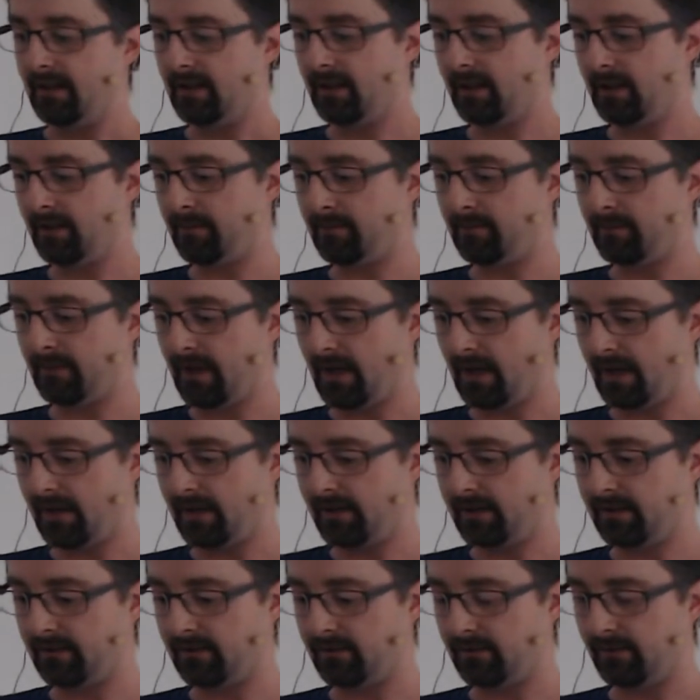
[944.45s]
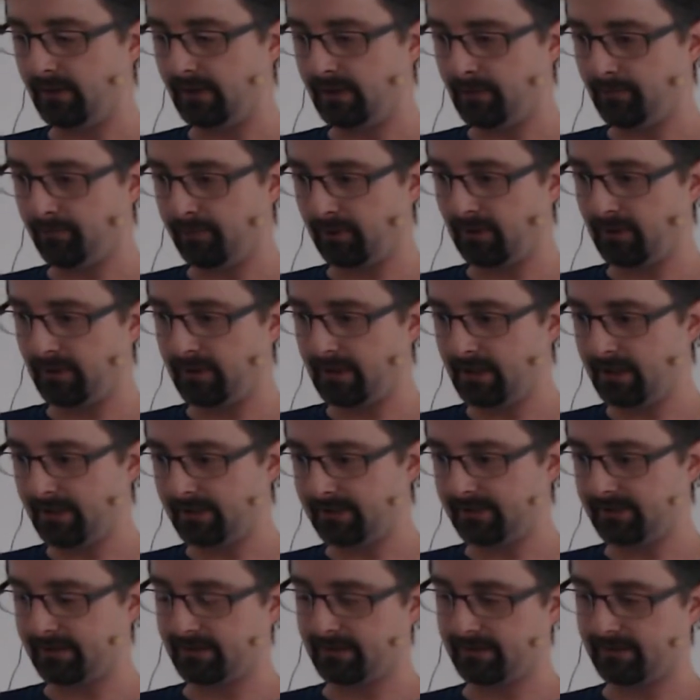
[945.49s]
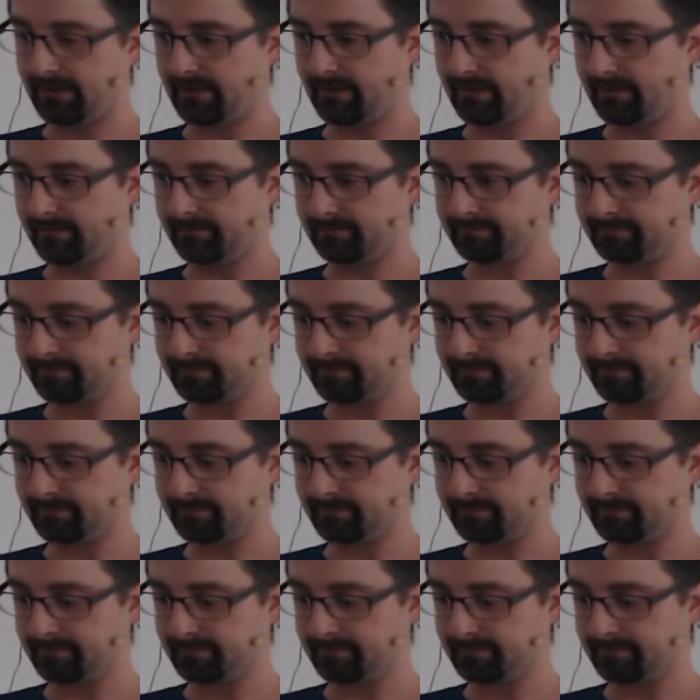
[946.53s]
I redeploy it.